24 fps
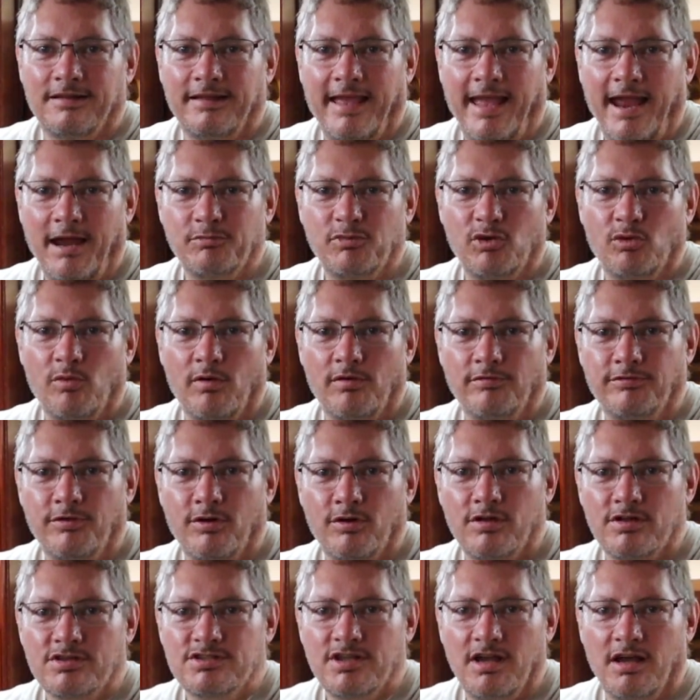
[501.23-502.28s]
Camera won't
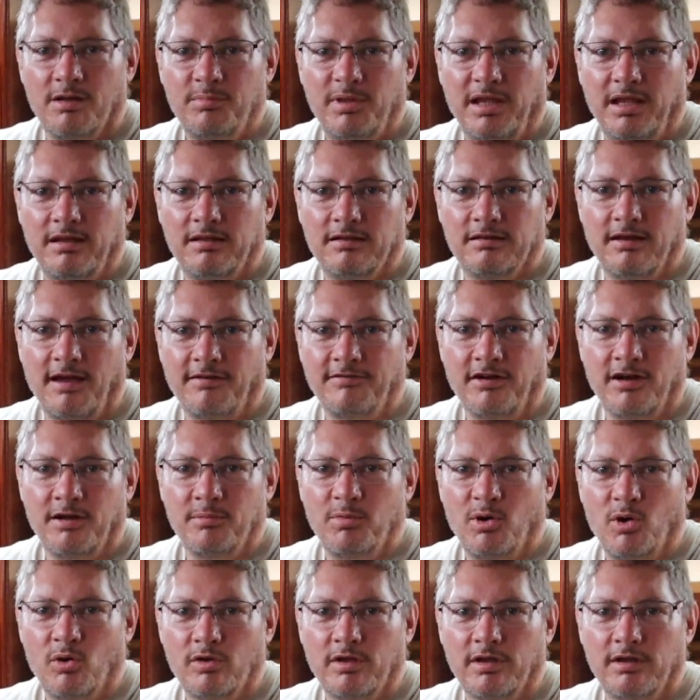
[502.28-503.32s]
focus on me. I've already
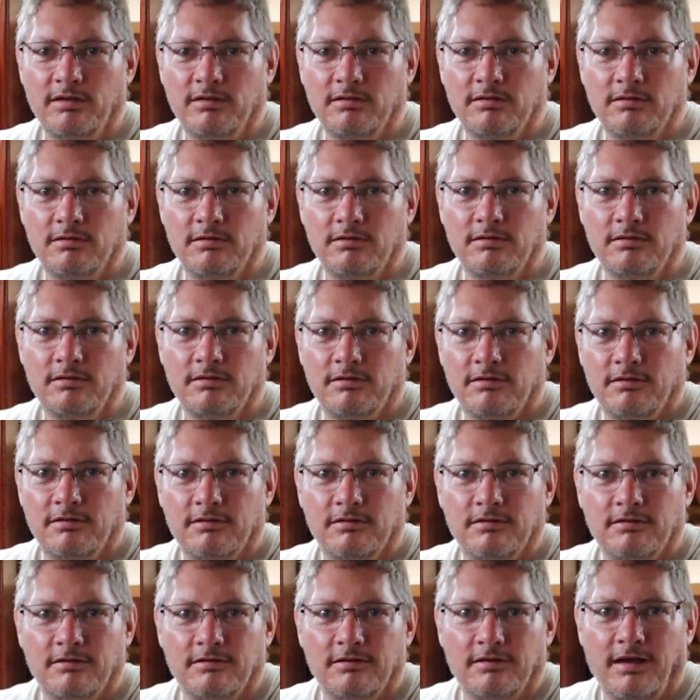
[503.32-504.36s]
broke it.
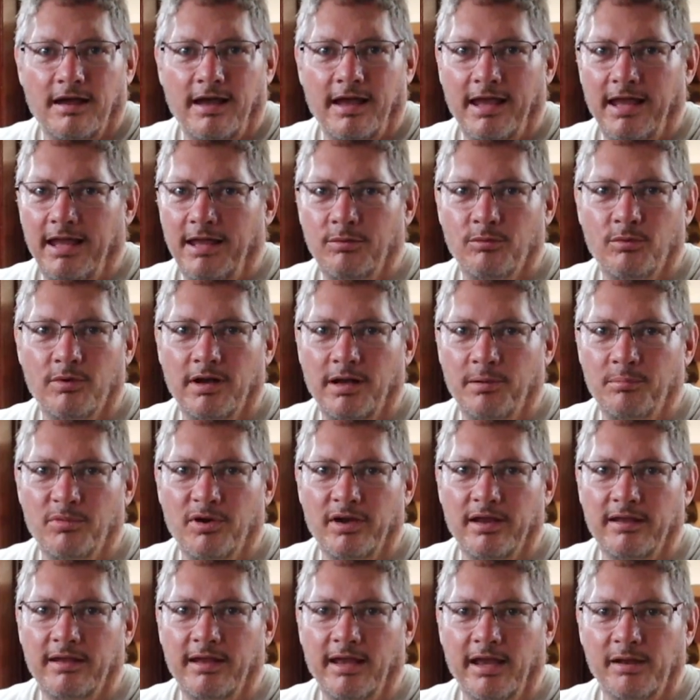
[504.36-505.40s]
I hate when I
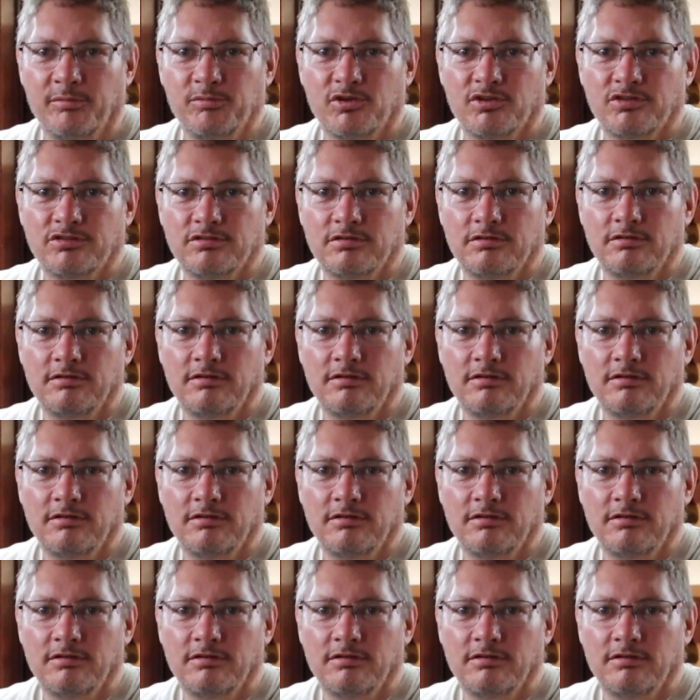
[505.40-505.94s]
break cameras.